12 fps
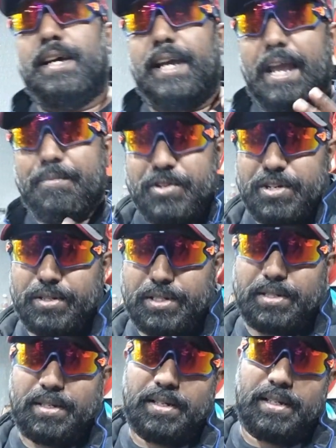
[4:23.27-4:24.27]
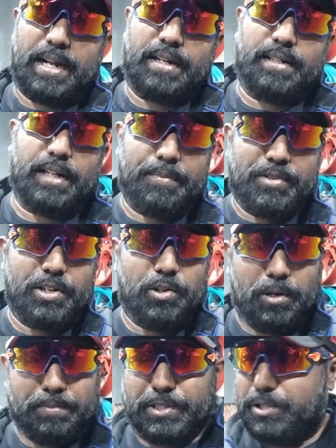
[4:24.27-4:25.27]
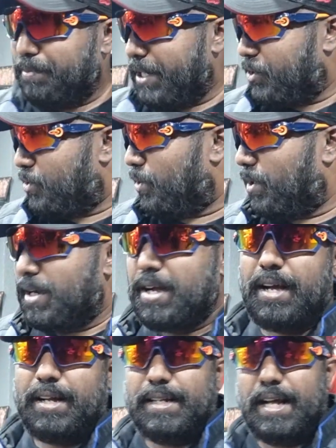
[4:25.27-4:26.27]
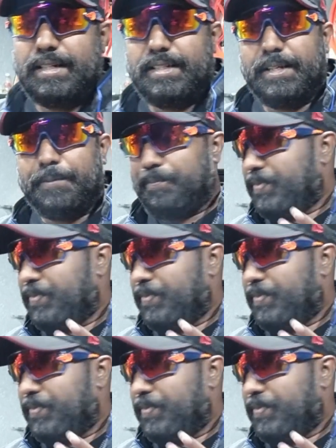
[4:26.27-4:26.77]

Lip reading: emissions, that emission norms, to make sure that the